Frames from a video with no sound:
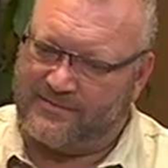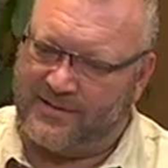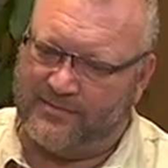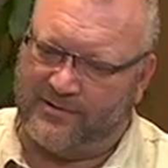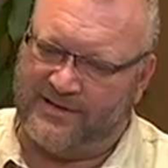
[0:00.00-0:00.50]

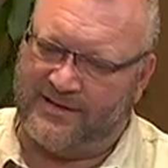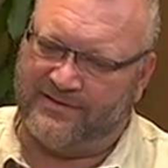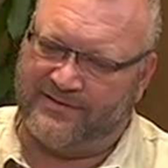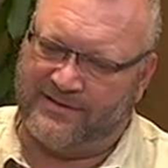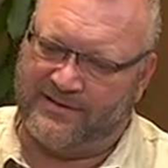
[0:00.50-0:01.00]
my point
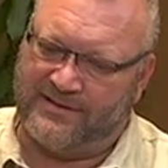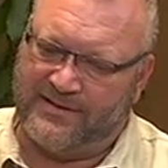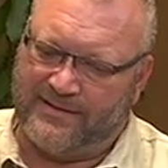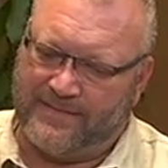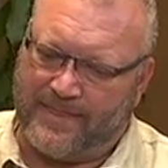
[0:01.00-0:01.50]
is that
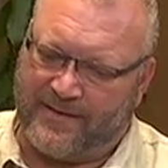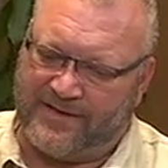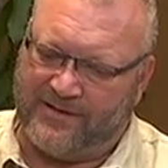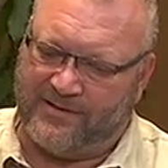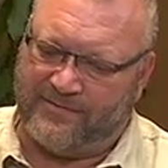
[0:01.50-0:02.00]
I
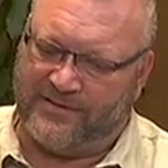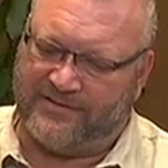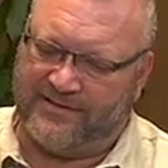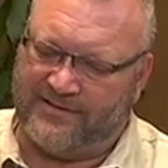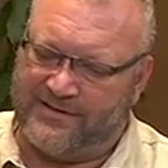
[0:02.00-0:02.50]
think
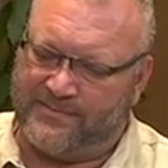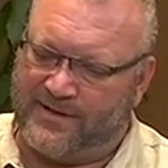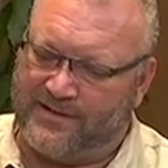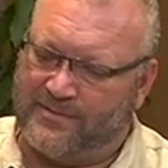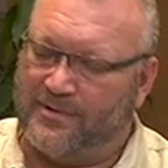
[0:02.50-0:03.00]
universities need to
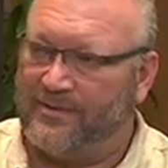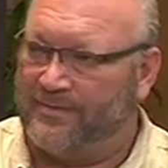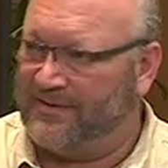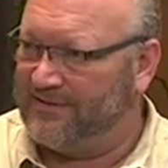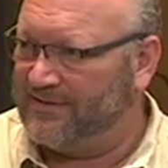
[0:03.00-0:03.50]
partner more with
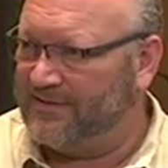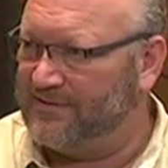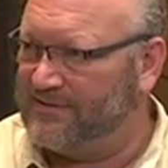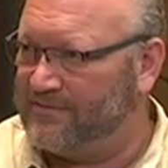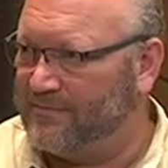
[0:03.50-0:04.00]

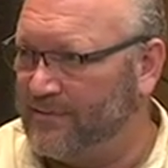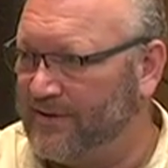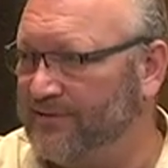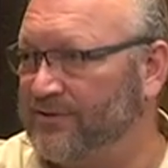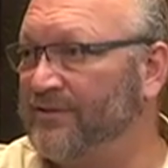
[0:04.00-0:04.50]
businesses for
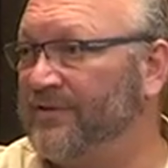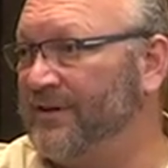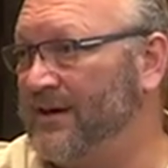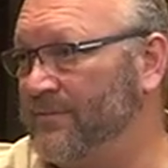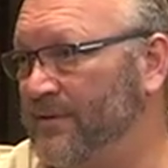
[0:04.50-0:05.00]
their students
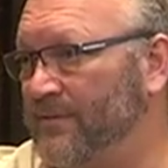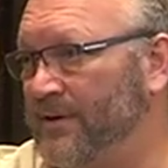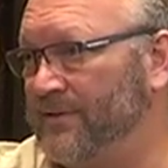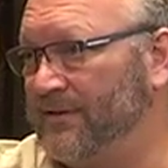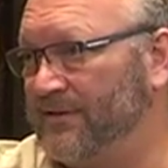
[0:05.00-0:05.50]
to get real
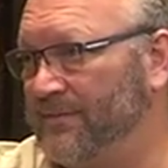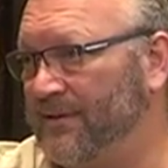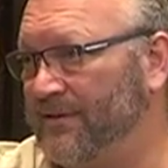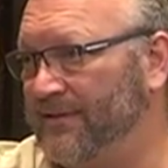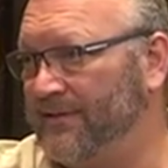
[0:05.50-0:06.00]
world
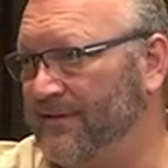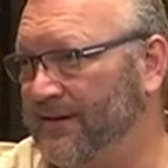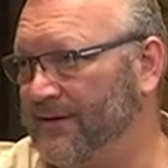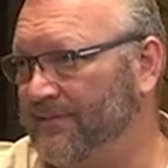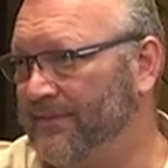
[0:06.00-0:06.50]
experience,
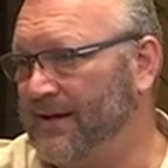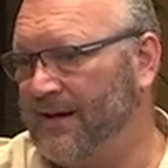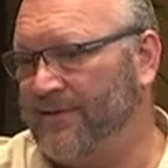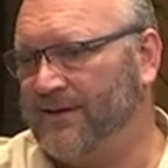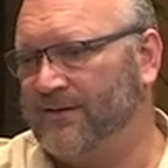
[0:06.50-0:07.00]
yeah?
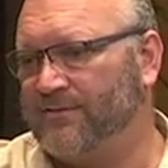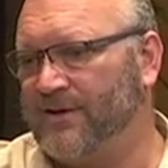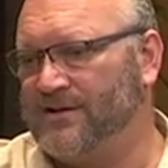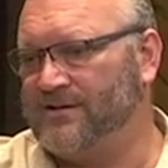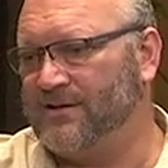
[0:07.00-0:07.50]
I think it's
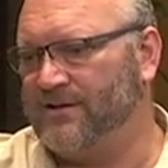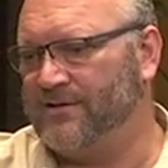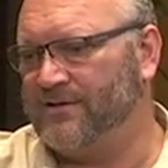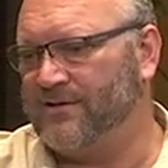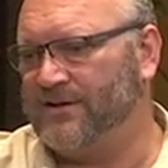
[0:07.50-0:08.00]
great to learn
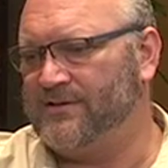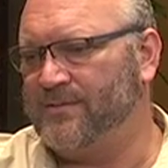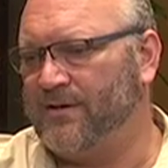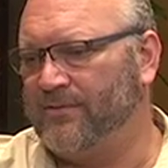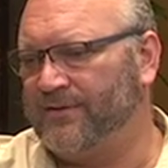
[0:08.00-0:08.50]
the knowledge,
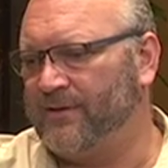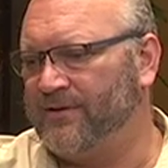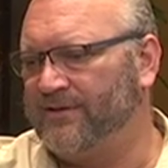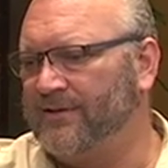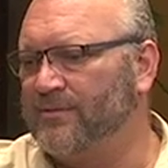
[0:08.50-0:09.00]
but also I
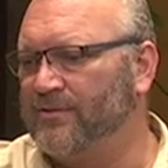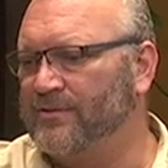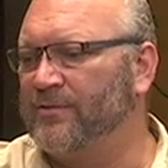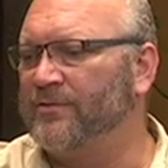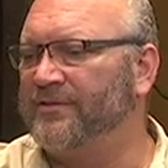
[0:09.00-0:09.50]
want to see more
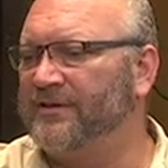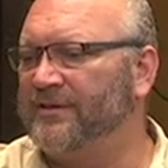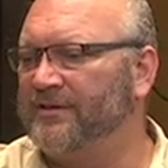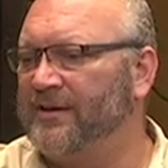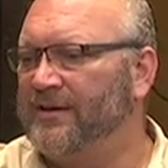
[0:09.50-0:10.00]

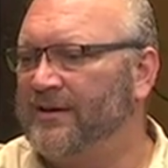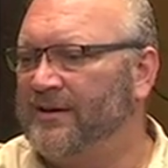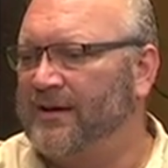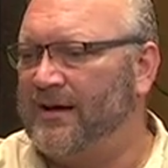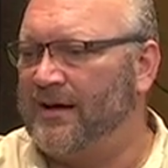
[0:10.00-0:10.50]
courses
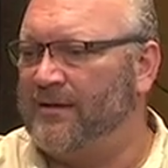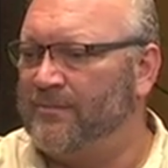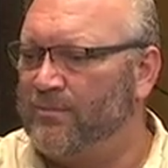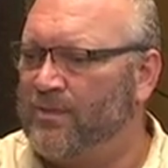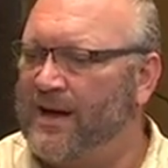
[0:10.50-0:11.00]

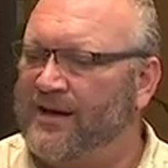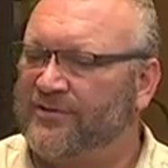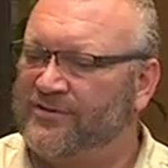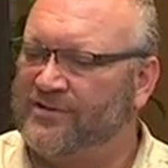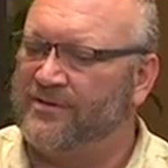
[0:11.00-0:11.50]
where
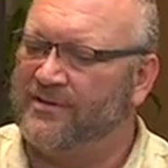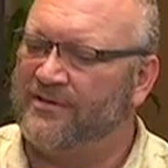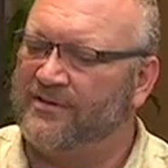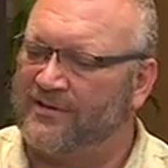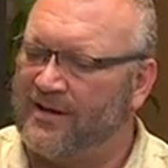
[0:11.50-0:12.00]

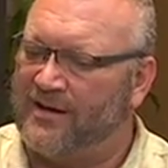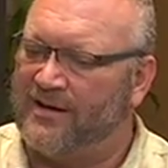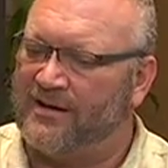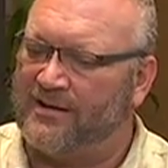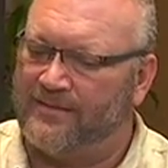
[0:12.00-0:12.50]
students
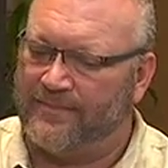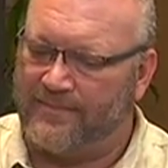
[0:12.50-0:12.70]
are